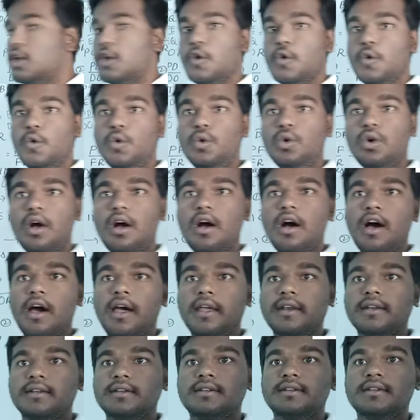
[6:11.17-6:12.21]

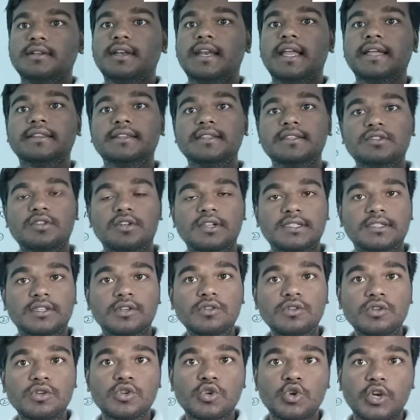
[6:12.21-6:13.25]
QR. Like this
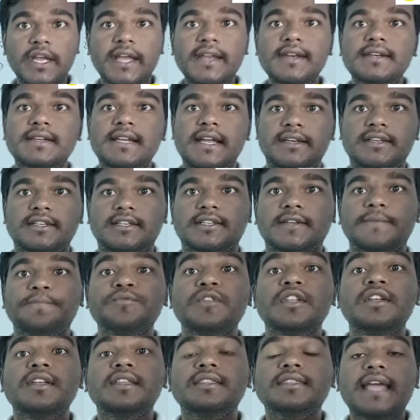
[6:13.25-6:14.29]
also you can write it.
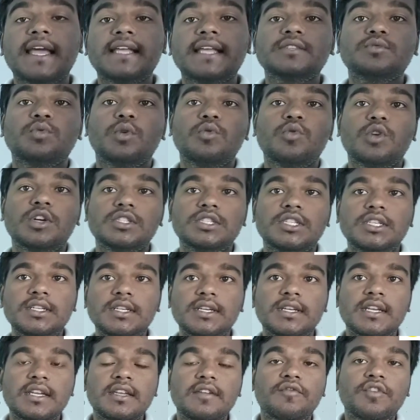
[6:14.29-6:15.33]
Thanks for
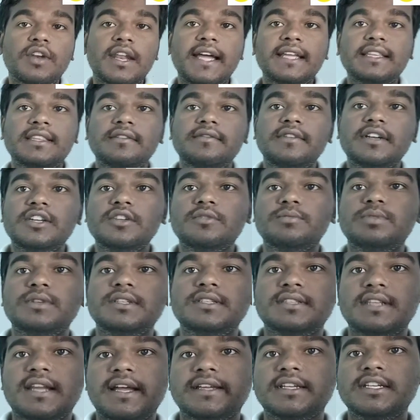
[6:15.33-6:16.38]
watching. If you like the video,
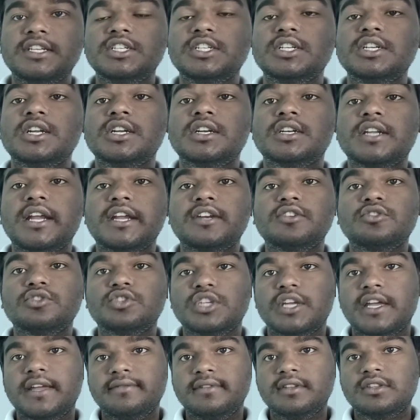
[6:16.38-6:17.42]
please like it. Try to
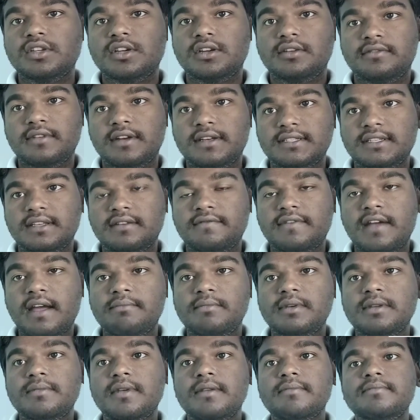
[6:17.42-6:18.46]
share with your friends and
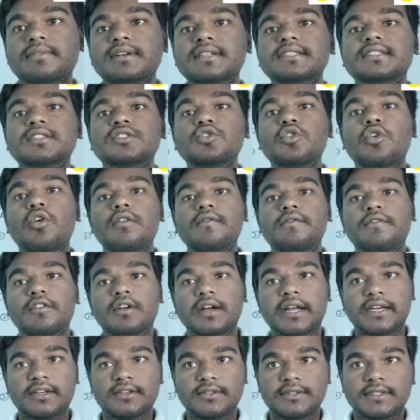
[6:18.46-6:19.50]
family members. Don't
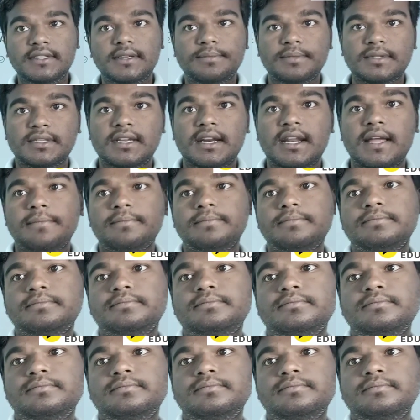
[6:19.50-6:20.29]
forget to subscribe.